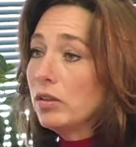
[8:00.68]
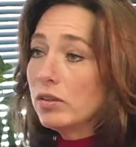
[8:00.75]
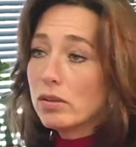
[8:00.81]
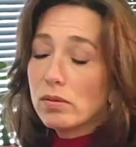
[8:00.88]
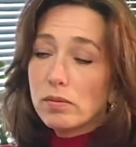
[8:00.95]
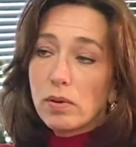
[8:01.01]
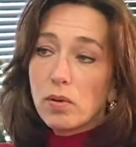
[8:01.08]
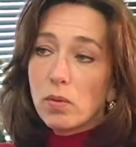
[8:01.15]

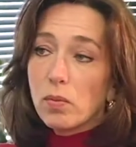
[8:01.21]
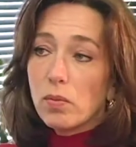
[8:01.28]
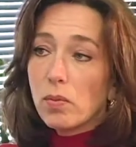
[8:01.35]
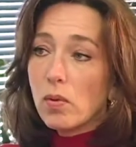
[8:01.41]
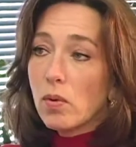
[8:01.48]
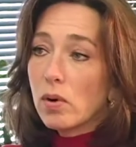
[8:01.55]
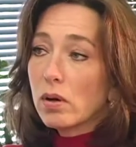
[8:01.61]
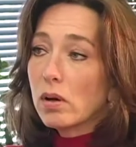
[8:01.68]

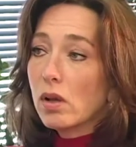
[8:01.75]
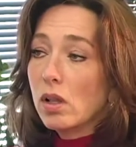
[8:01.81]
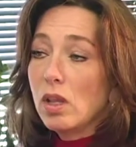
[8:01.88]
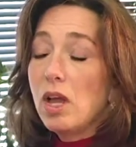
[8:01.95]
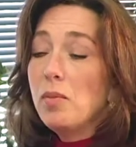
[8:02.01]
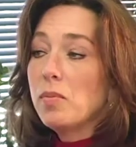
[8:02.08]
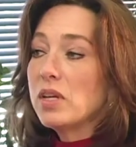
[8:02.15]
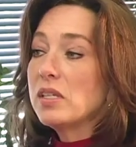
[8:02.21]
or
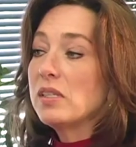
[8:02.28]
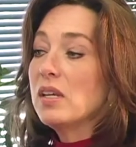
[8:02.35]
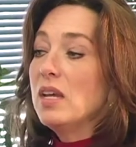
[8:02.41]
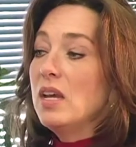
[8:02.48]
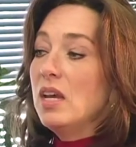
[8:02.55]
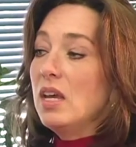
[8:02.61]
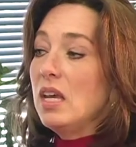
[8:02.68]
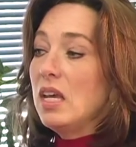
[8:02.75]
Columbus,
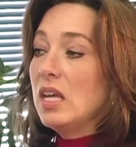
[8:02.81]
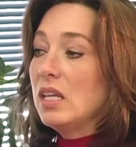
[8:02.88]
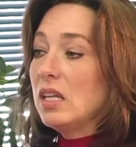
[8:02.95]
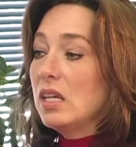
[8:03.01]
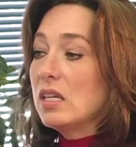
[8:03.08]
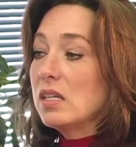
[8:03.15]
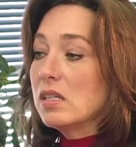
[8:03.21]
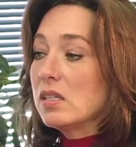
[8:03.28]
it
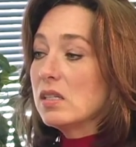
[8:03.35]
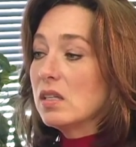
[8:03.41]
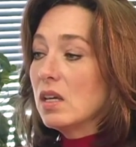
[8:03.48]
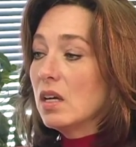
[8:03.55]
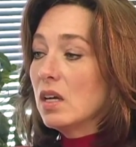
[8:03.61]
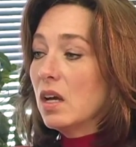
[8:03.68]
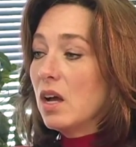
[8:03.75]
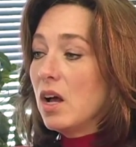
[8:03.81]
is
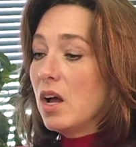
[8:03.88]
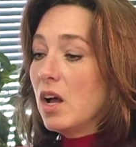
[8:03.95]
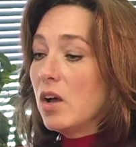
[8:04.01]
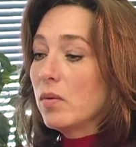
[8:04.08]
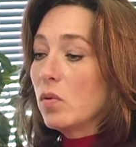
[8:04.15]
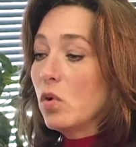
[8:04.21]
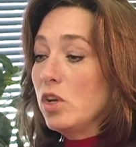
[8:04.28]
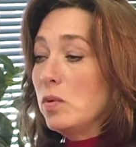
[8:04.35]

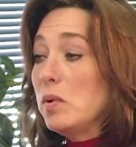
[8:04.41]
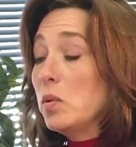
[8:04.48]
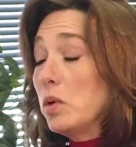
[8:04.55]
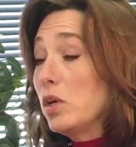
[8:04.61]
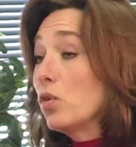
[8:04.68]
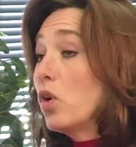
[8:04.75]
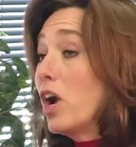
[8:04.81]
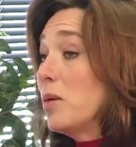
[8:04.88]
going to be
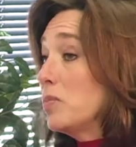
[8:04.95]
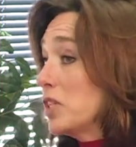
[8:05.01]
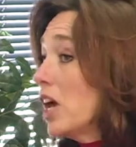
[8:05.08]
where your crime's